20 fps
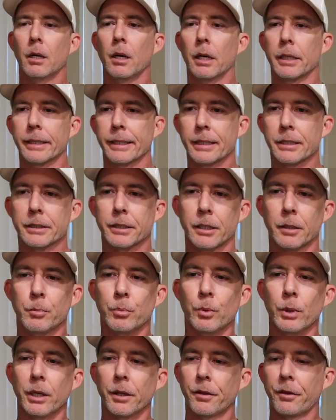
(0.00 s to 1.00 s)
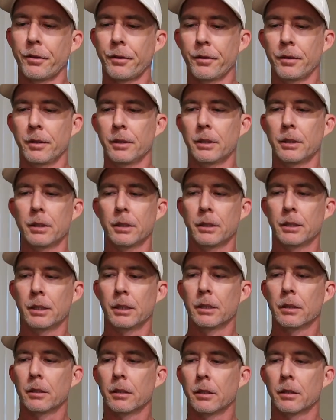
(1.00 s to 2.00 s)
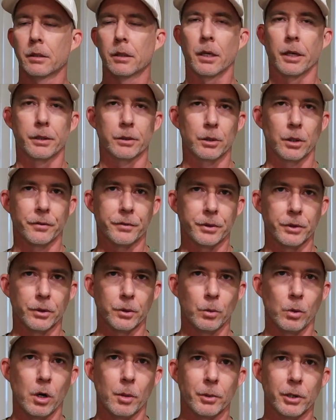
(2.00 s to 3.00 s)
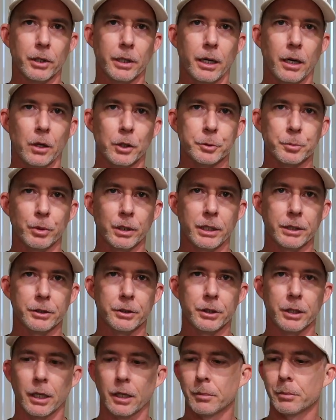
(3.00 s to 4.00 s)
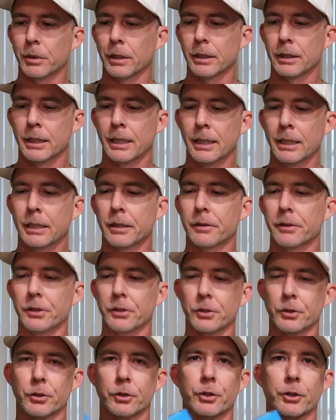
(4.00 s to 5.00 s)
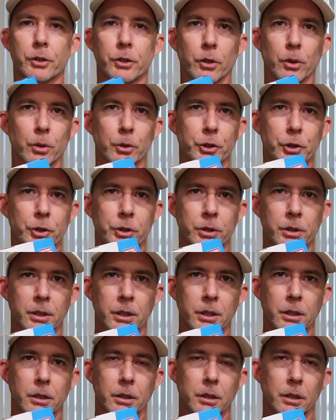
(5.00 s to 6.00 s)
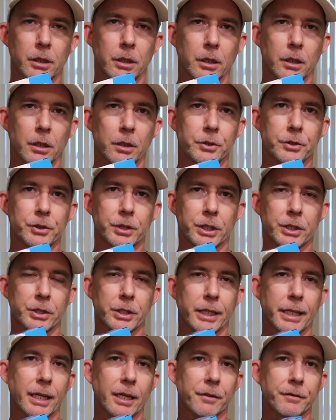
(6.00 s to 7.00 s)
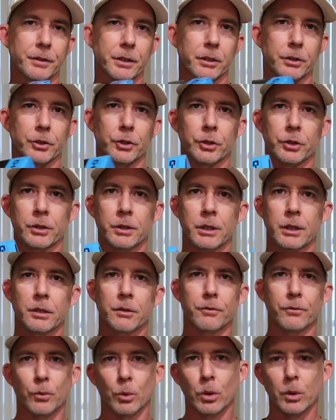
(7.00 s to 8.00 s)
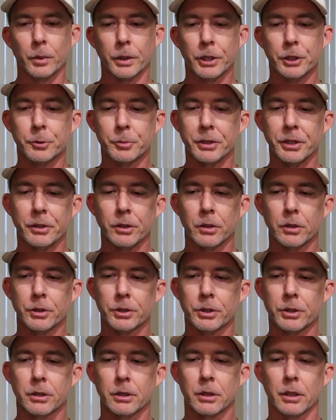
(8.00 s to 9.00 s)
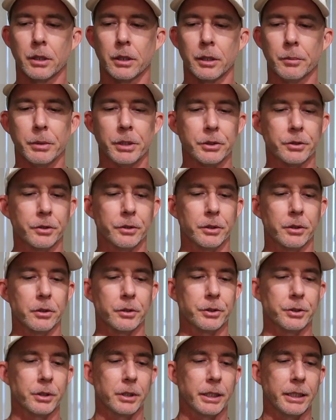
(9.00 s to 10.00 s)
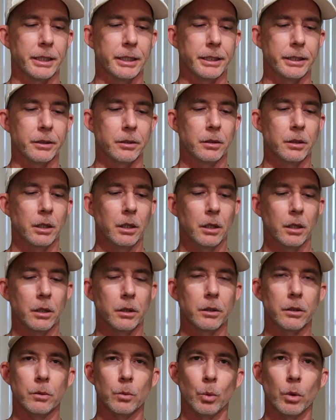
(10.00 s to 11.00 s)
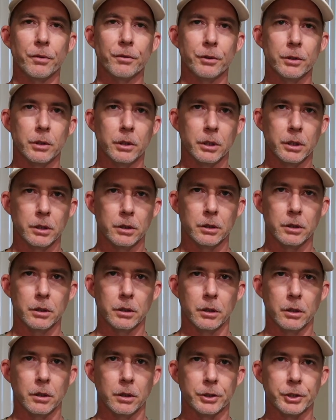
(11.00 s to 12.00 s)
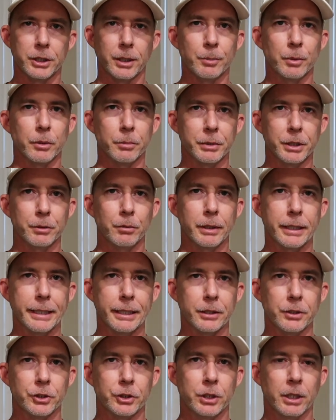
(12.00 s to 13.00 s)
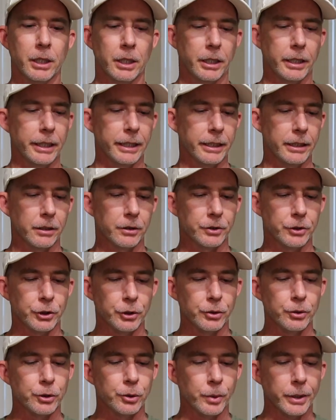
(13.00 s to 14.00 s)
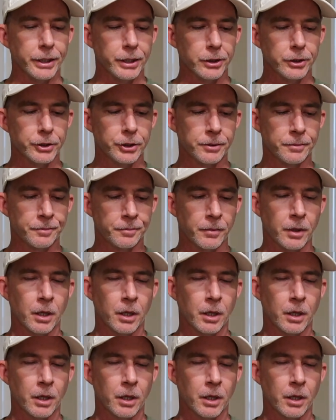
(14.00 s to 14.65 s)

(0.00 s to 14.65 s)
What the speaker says: ended up with, I don't know if they're the Walmart house brand or not, but these are Scosche 6.5-inch 4-way speakers. That means that there's a woofer, a separate mid-range, and 2 tweeters.